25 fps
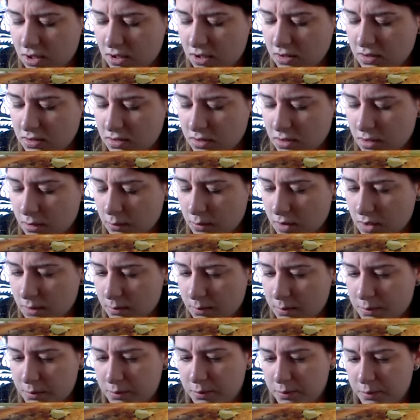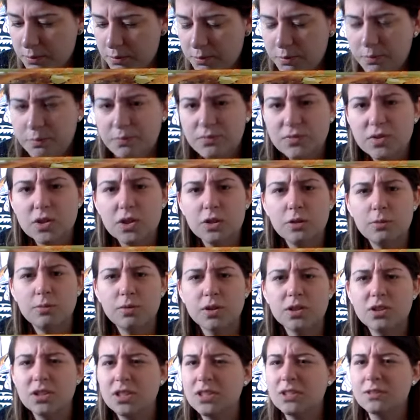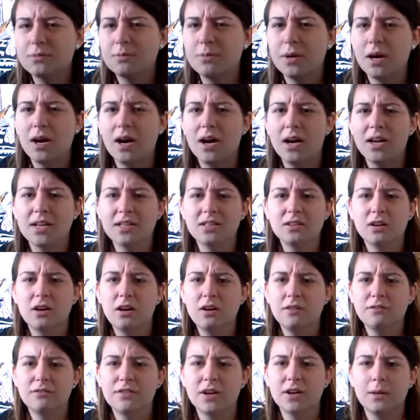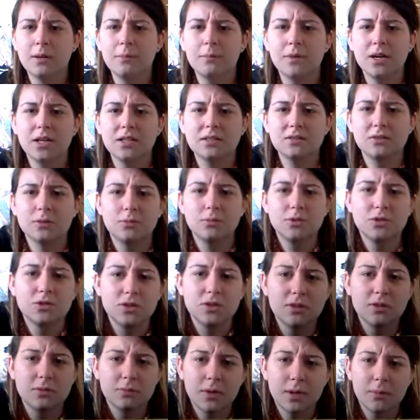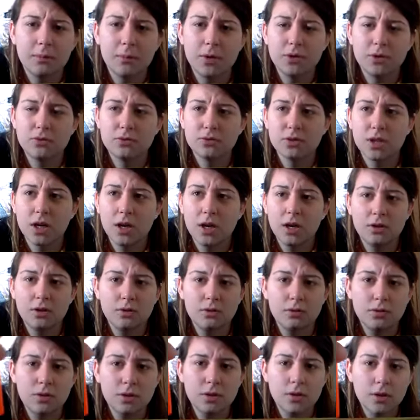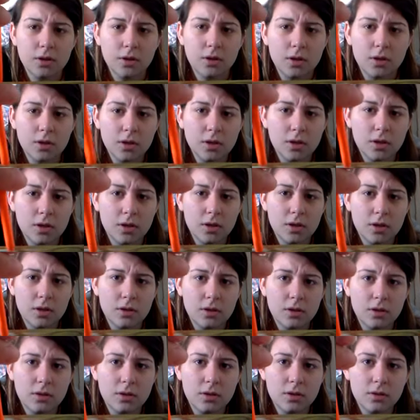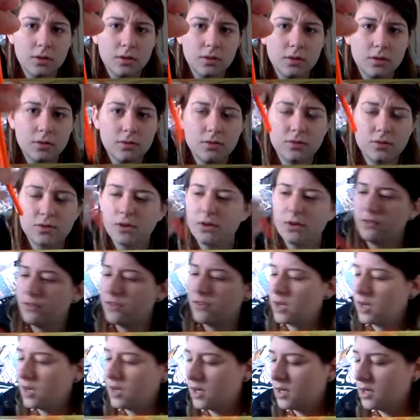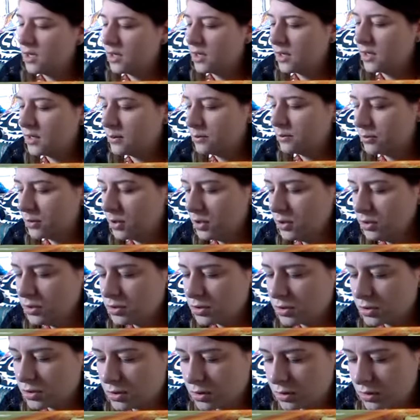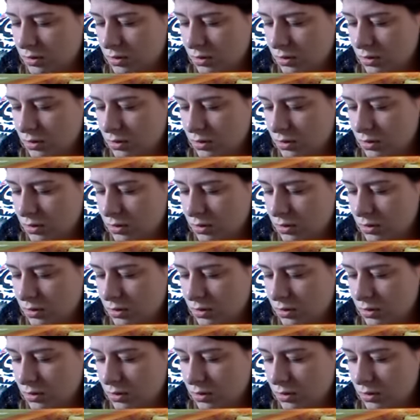does come with two brushes, but I can't find mine, so I'm just using my Model's Own sort of eyeliner brush,